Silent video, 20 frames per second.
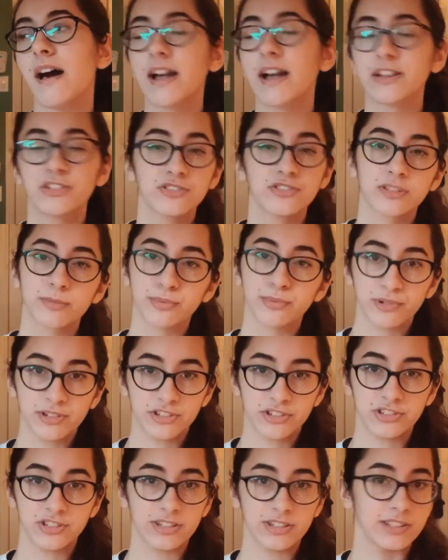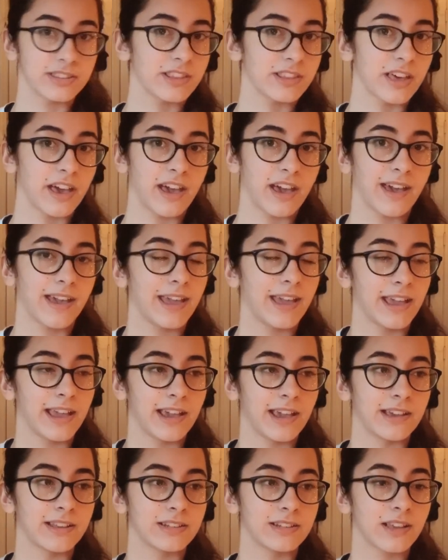I just appreciated that,
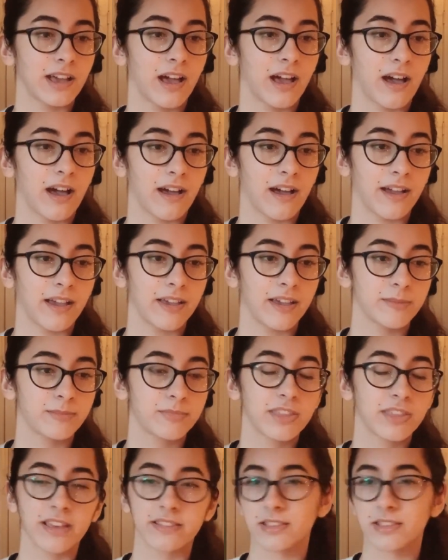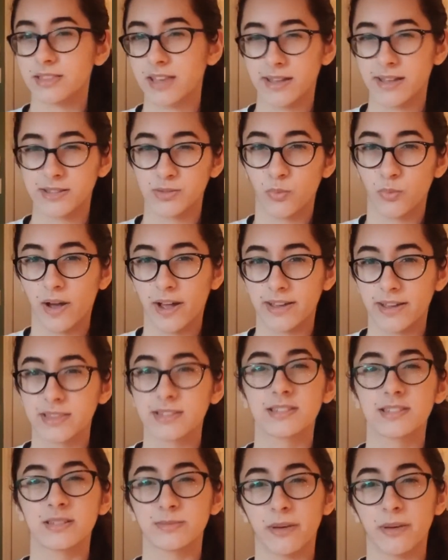and I think that that's why
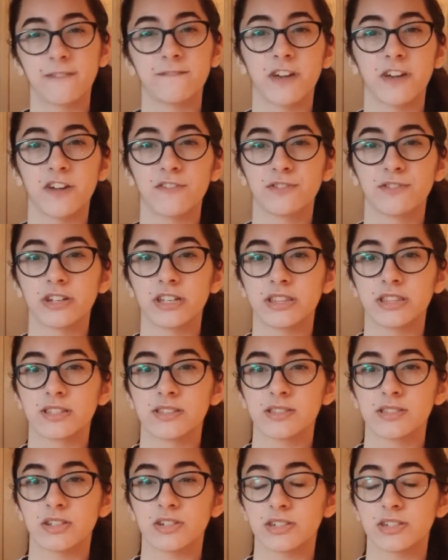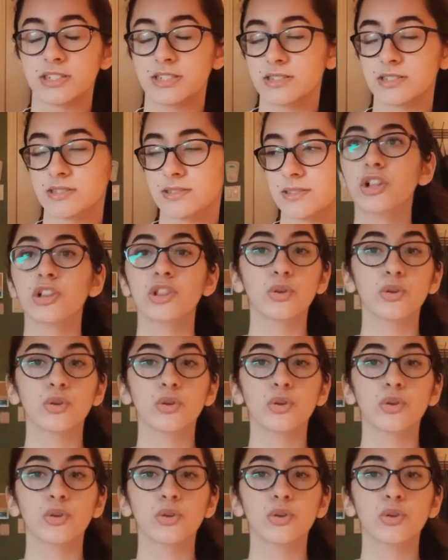this is my favorite in the series.